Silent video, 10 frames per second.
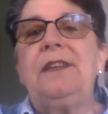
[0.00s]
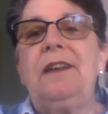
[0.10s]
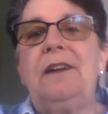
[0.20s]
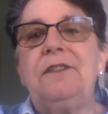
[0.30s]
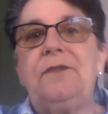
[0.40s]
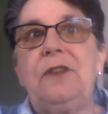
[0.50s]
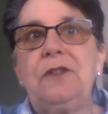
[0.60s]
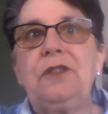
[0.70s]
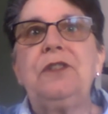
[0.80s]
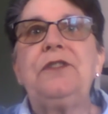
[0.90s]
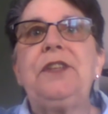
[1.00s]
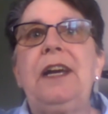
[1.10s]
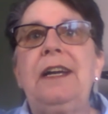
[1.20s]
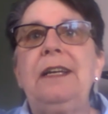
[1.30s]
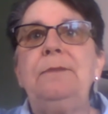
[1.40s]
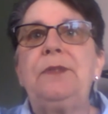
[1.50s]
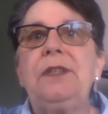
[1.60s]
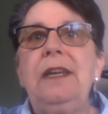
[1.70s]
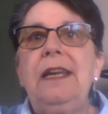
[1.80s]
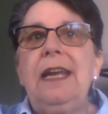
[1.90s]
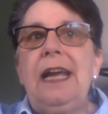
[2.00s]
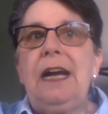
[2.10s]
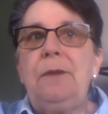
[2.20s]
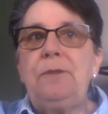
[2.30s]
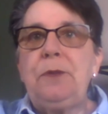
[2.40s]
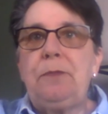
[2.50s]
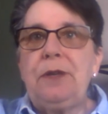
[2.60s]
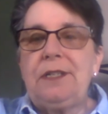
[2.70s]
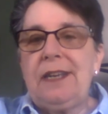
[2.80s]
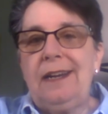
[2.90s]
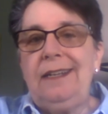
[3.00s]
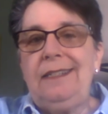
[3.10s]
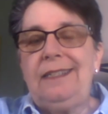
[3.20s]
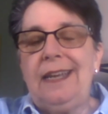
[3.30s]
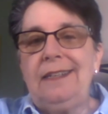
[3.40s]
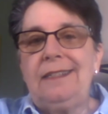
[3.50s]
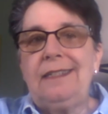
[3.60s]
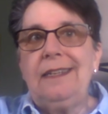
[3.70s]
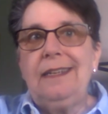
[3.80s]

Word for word: and our devotional times help to put a tiny dent